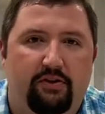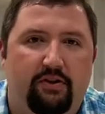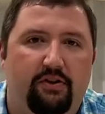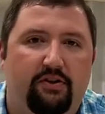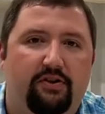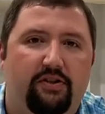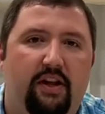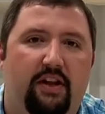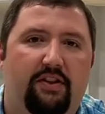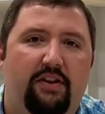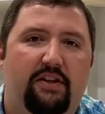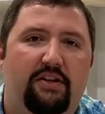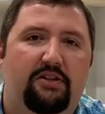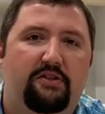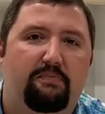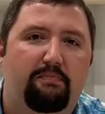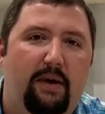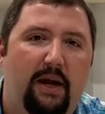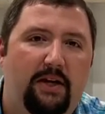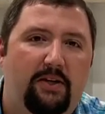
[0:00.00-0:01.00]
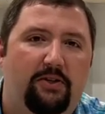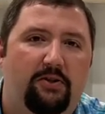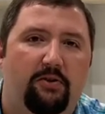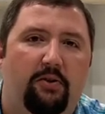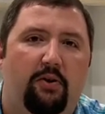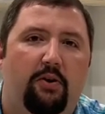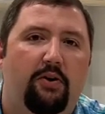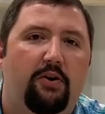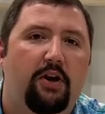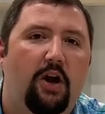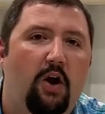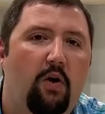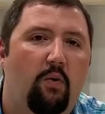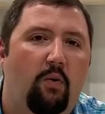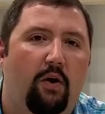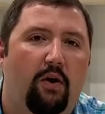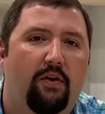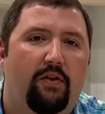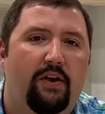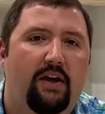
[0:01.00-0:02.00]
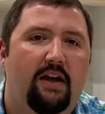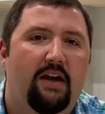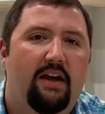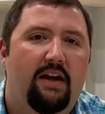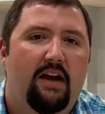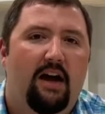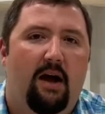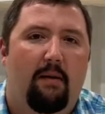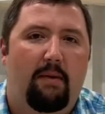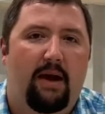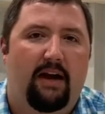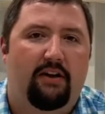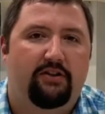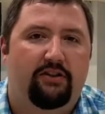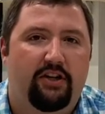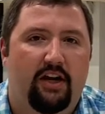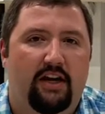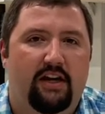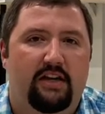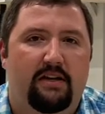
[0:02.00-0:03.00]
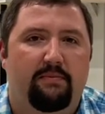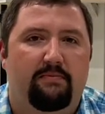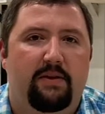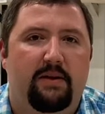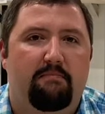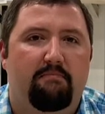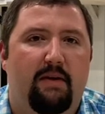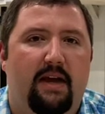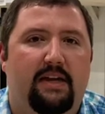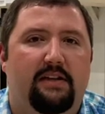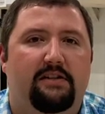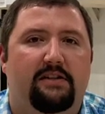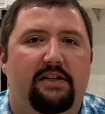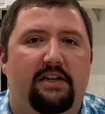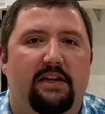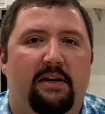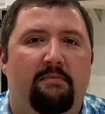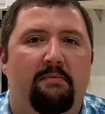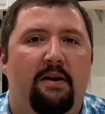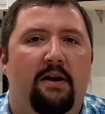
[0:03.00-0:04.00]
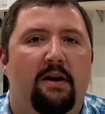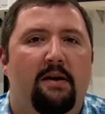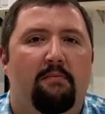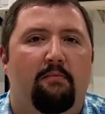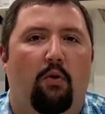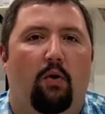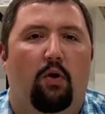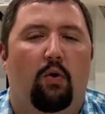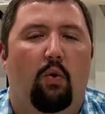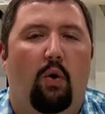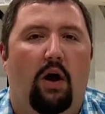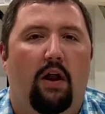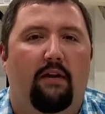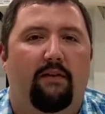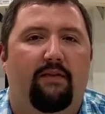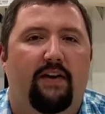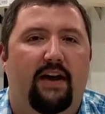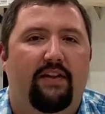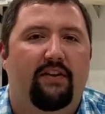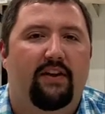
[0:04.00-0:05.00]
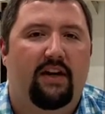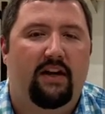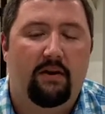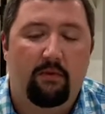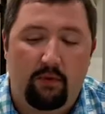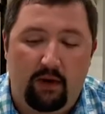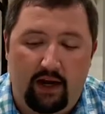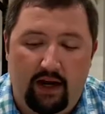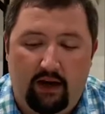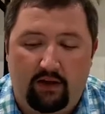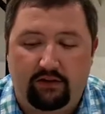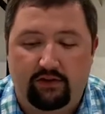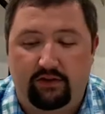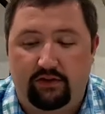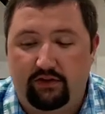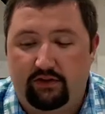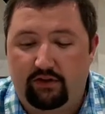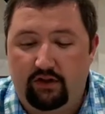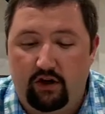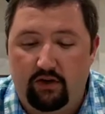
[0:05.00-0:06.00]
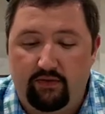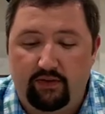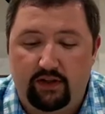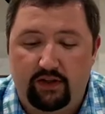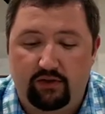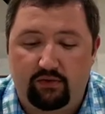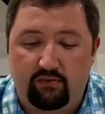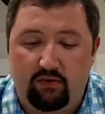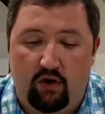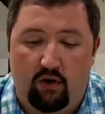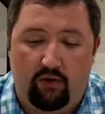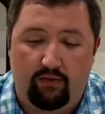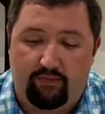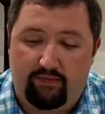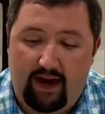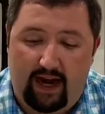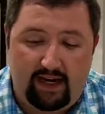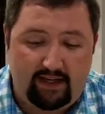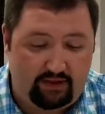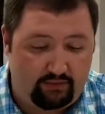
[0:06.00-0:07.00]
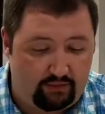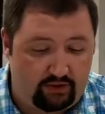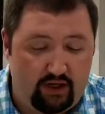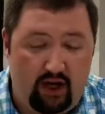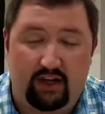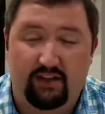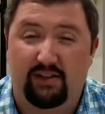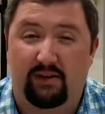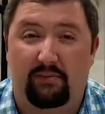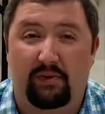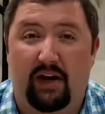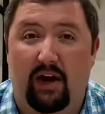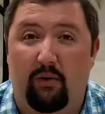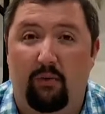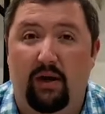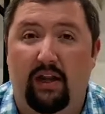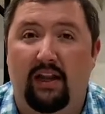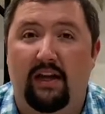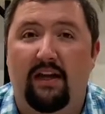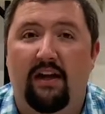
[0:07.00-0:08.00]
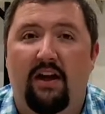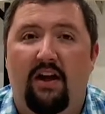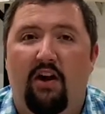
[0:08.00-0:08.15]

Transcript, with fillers: There's nothing special or noteworthy about Jacob that makes him more qualified than anyone else to serve in this role. In fact, it was not something I really